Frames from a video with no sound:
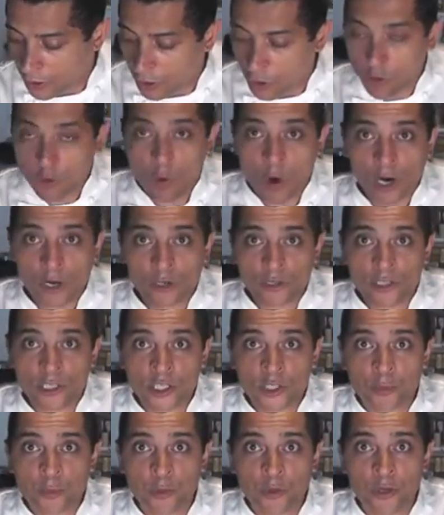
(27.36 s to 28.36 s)
a quarter
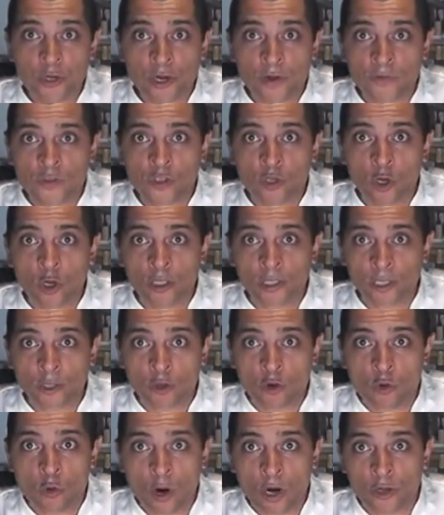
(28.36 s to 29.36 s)
teaspoon of salt and
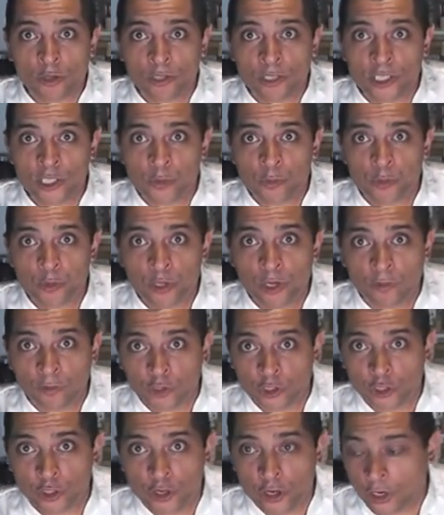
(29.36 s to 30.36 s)
a quarter teaspoon of
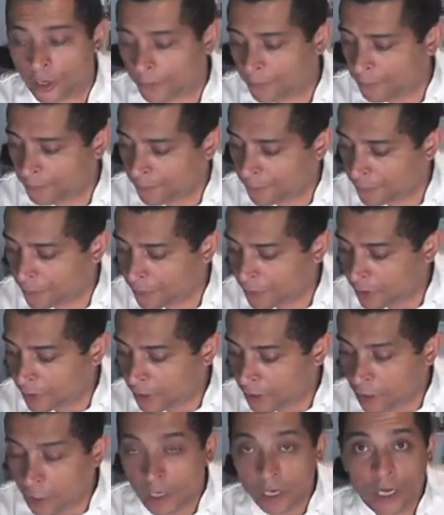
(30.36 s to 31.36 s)
sugar,
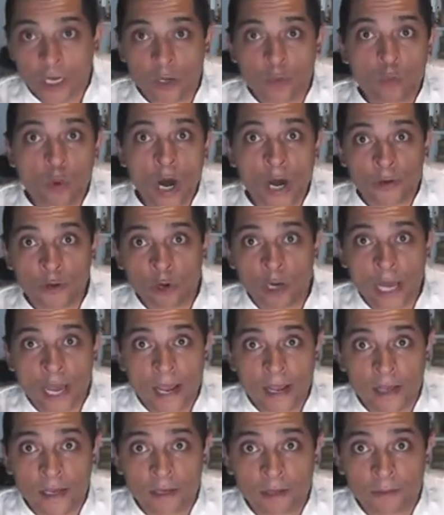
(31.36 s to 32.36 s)
and one whole
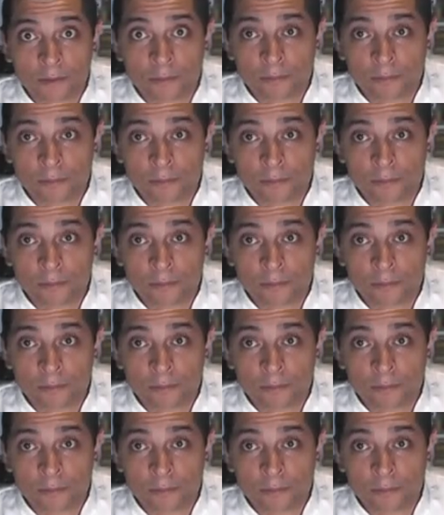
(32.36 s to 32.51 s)
egg.